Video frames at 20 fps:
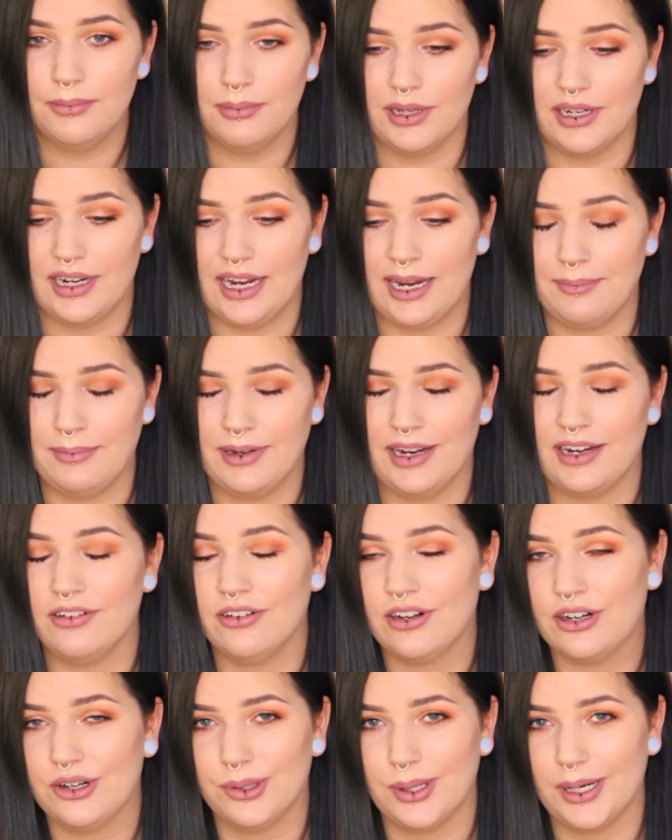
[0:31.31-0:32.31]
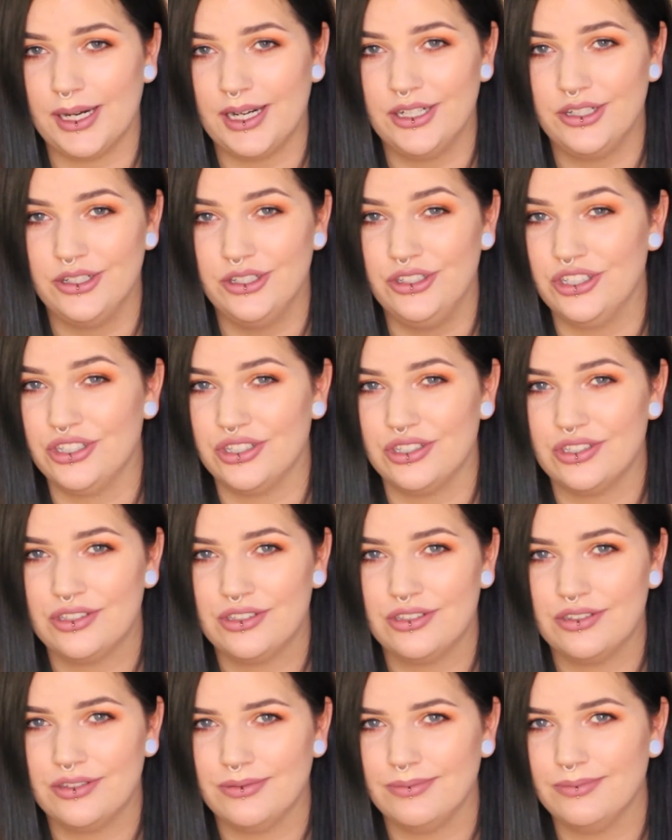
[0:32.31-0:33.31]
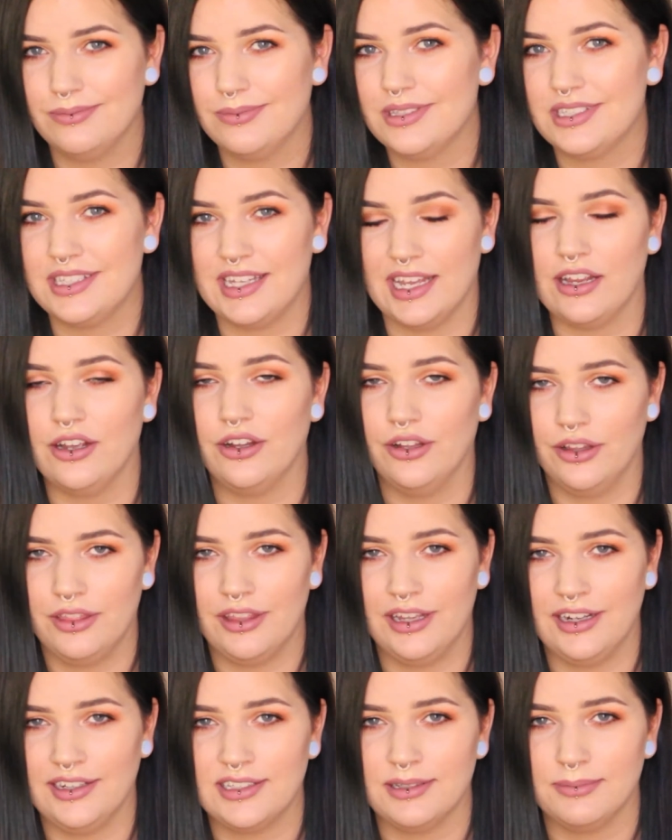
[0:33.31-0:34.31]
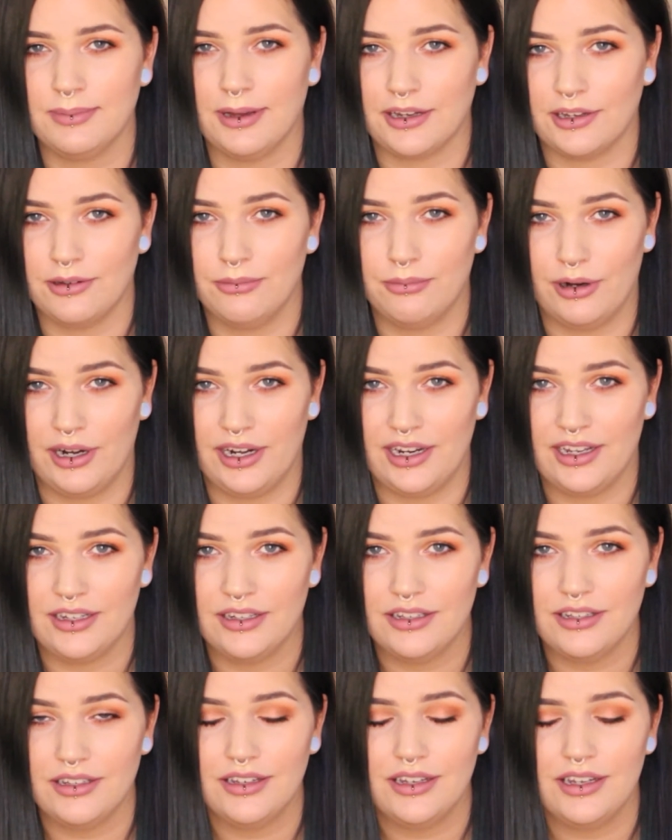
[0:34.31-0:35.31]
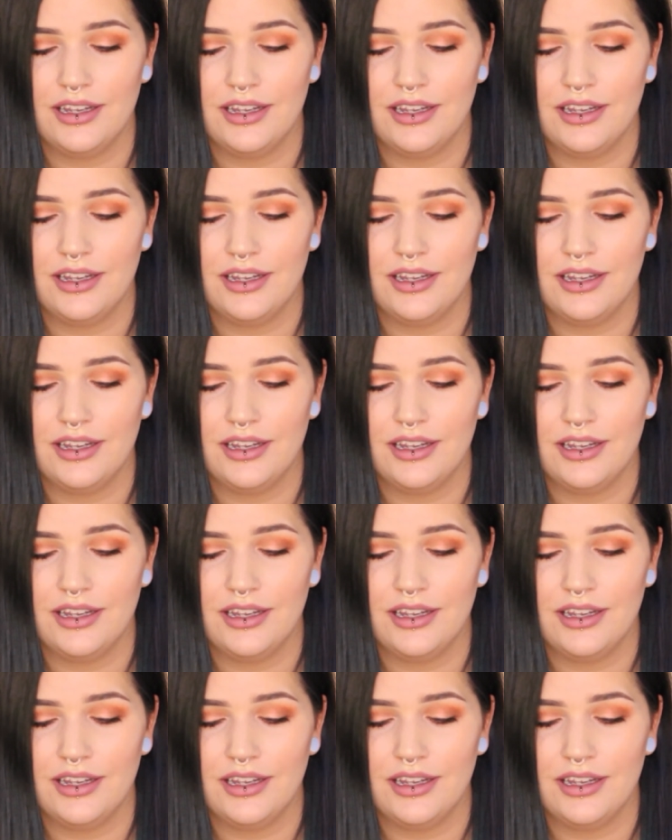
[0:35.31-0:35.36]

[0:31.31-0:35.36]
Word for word: but I'm not required to just say good things about the brand,